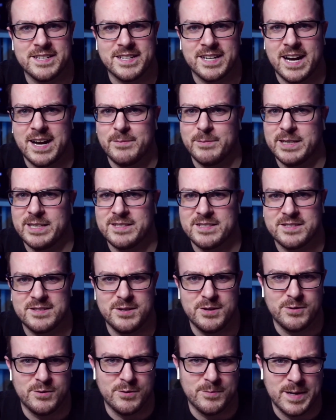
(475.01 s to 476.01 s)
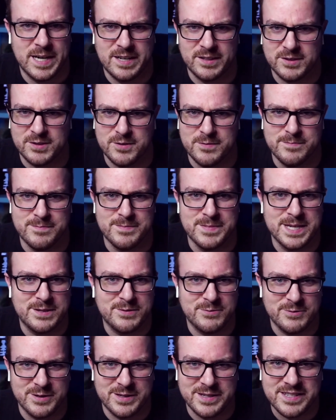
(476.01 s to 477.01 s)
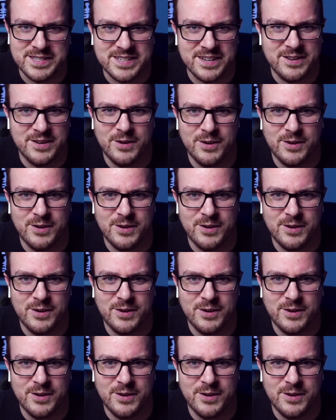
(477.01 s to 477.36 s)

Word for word: comments to you about their mistress